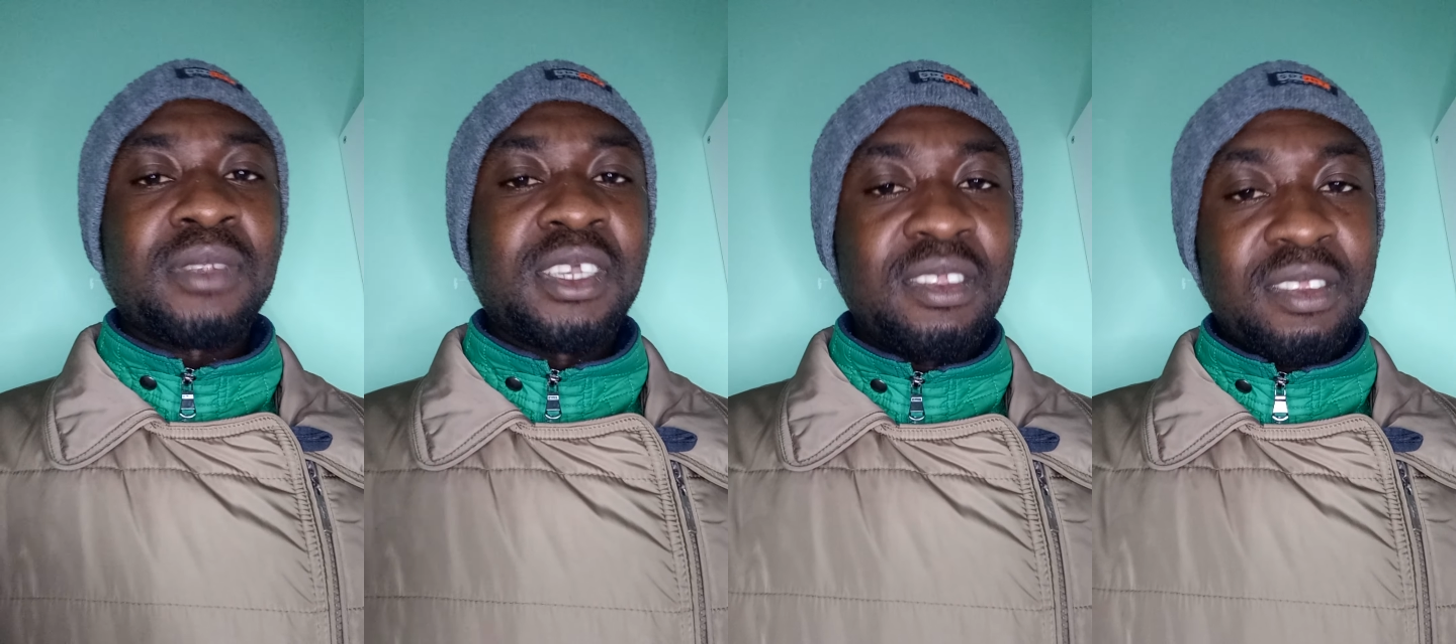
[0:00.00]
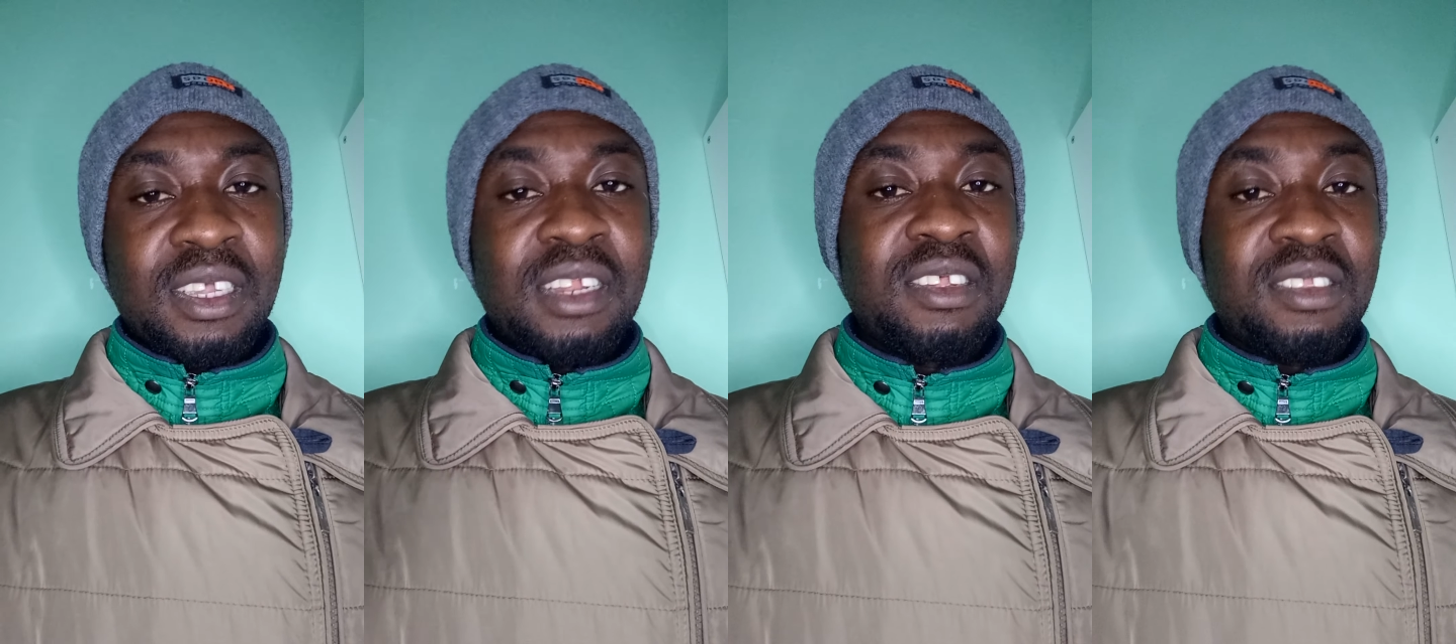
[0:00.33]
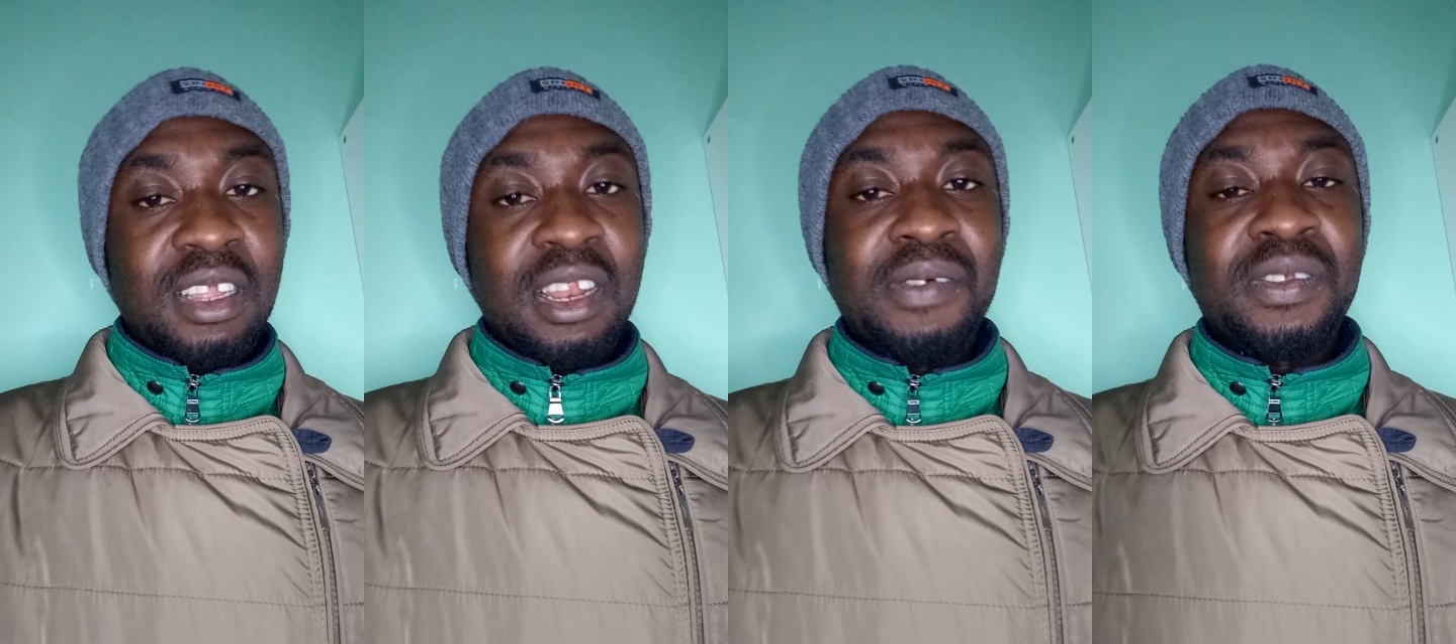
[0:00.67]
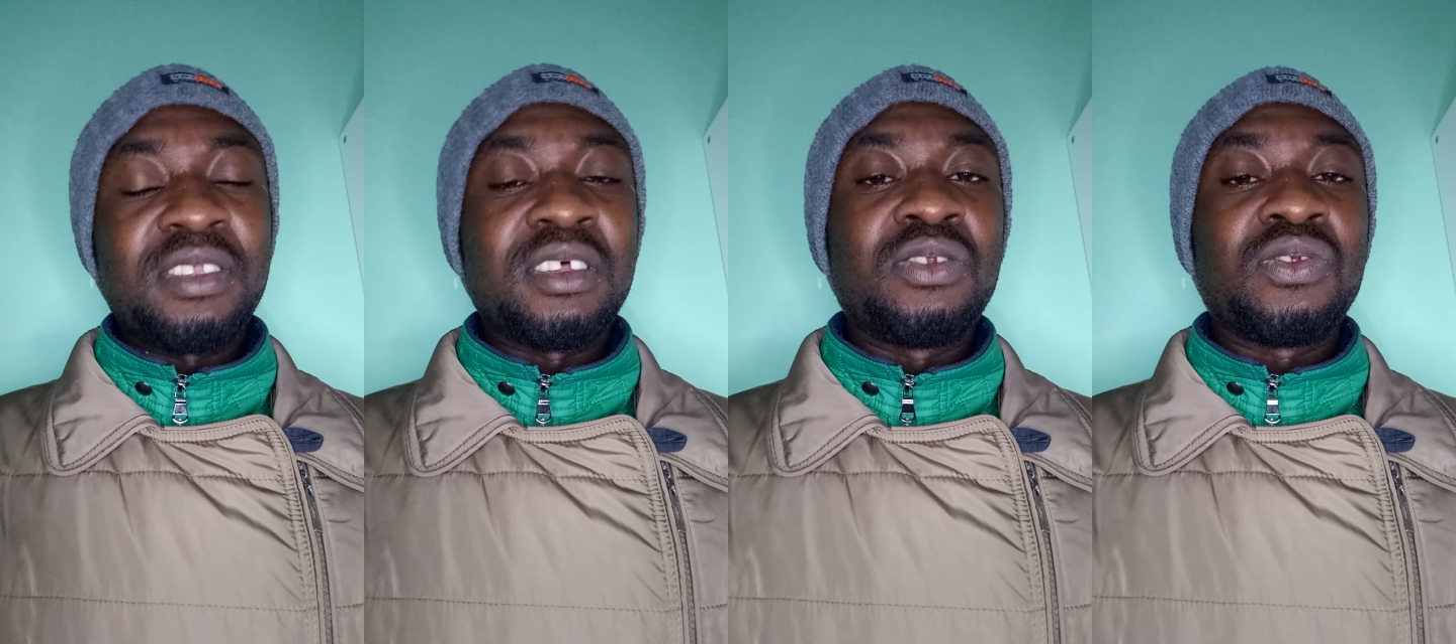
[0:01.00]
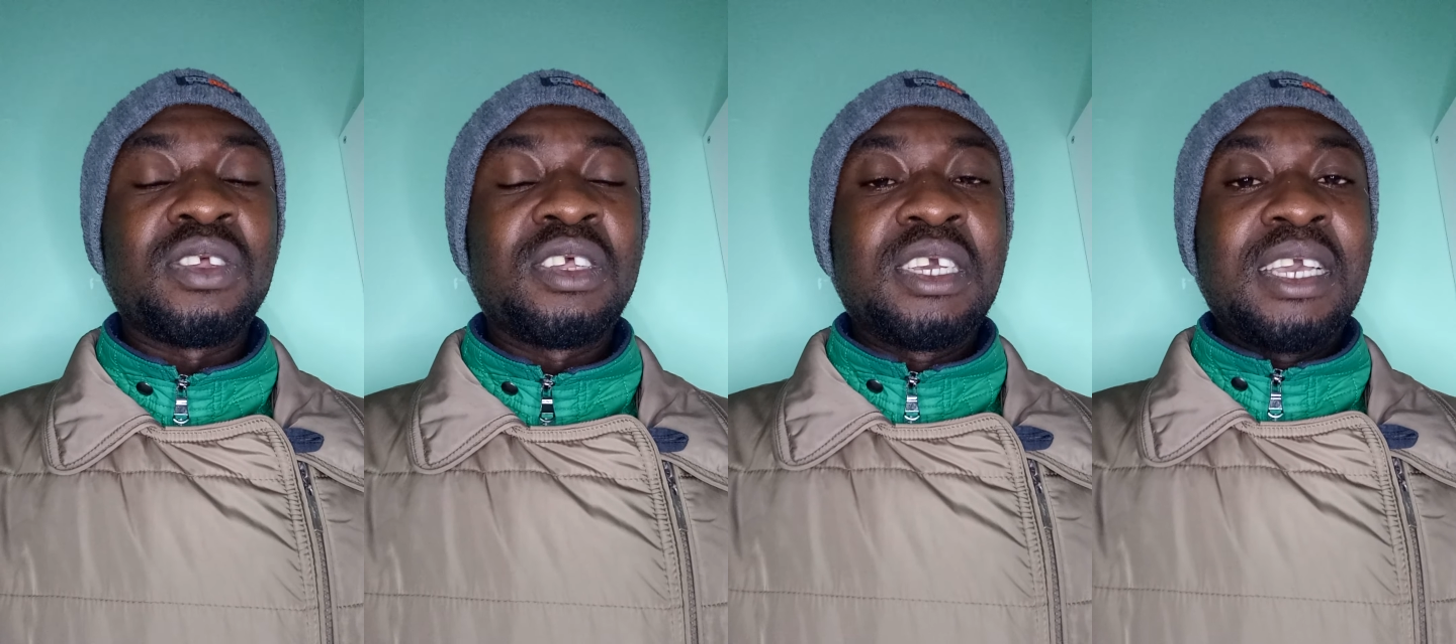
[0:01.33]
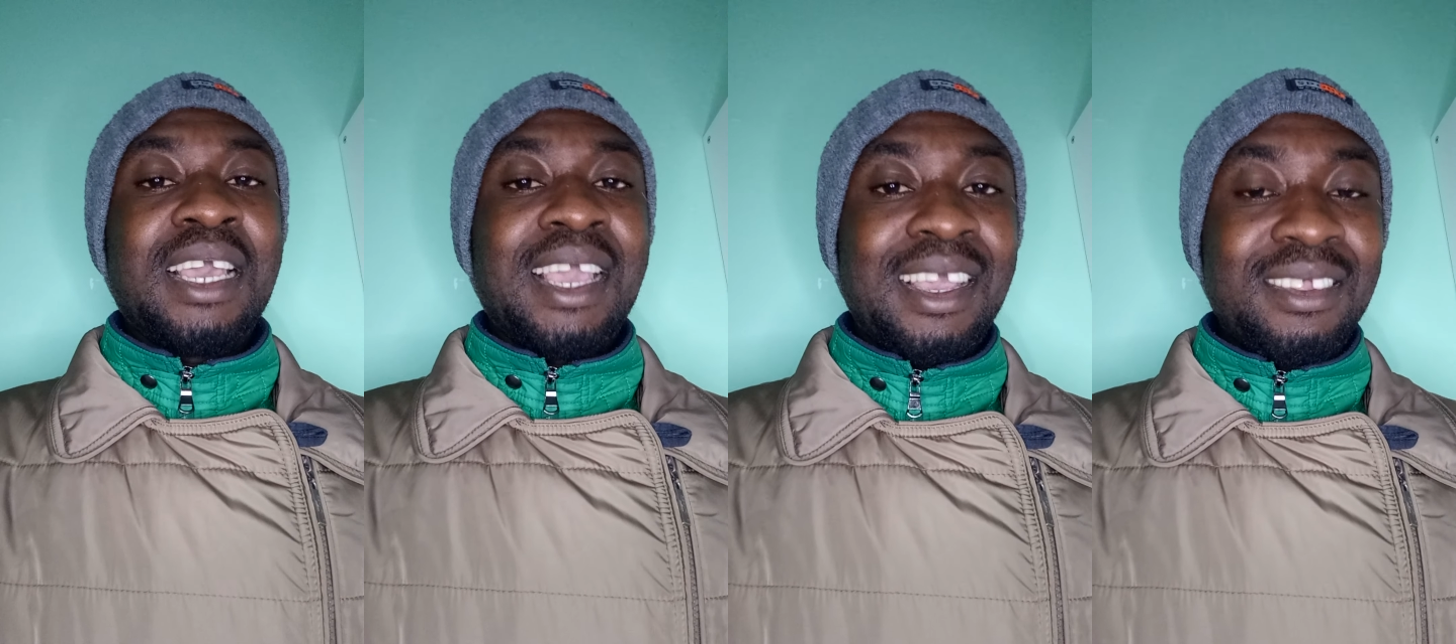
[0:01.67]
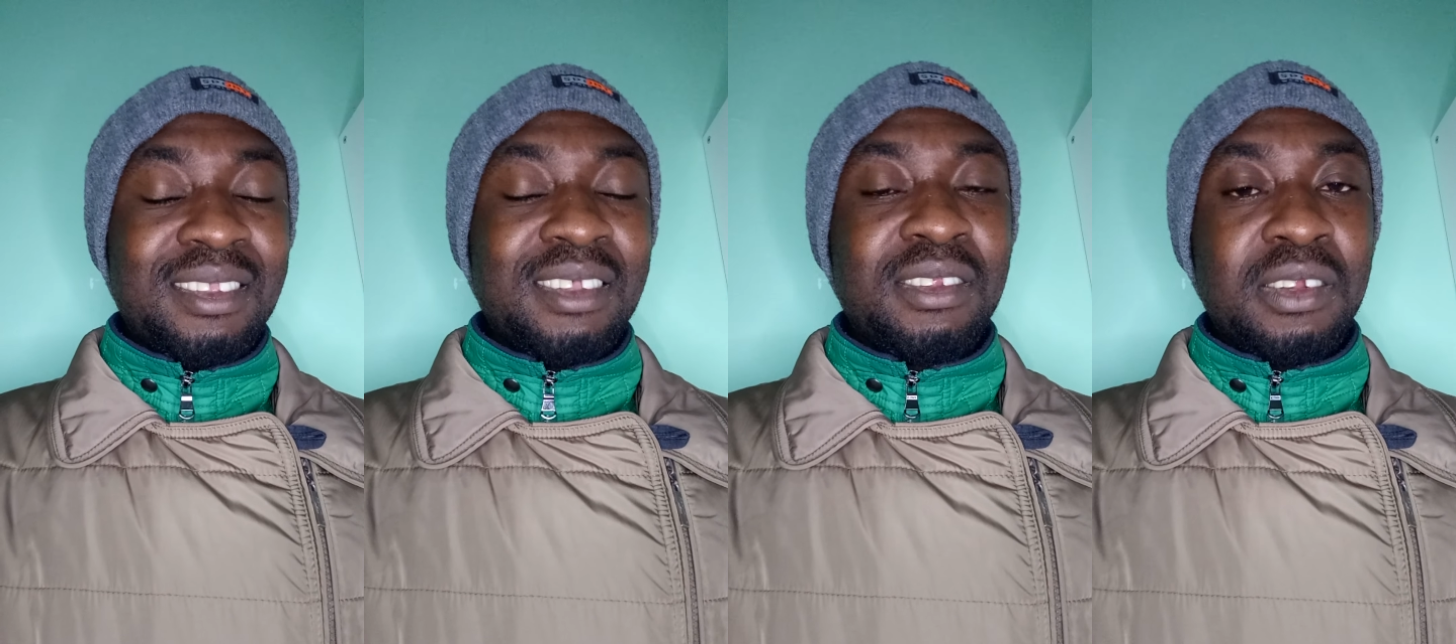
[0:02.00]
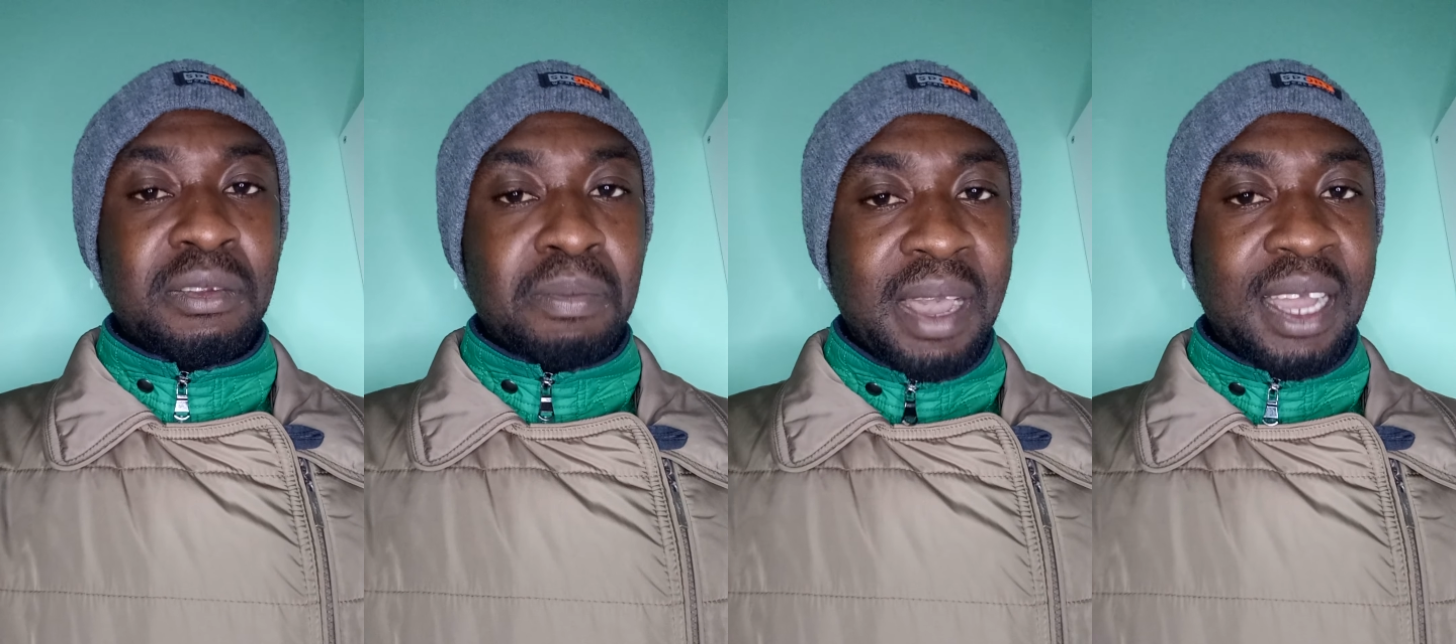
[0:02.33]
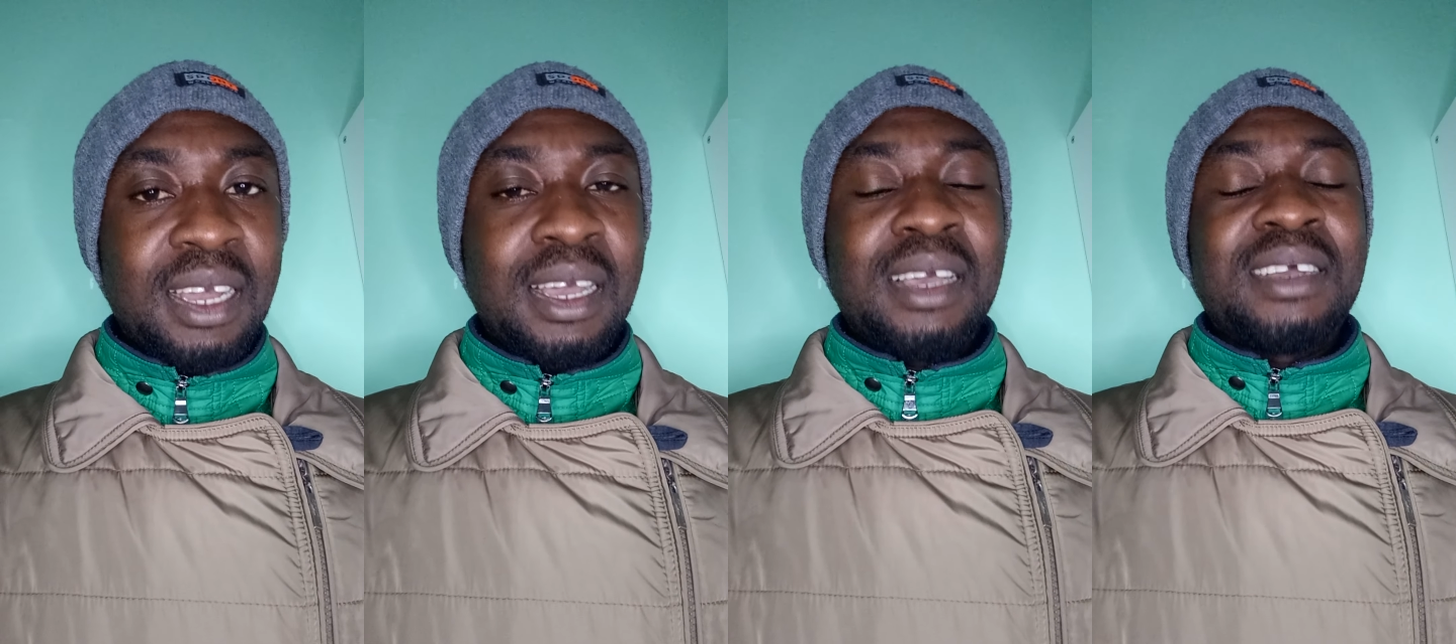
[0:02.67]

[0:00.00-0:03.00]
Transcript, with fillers: He said this 11th century, eight centuries back.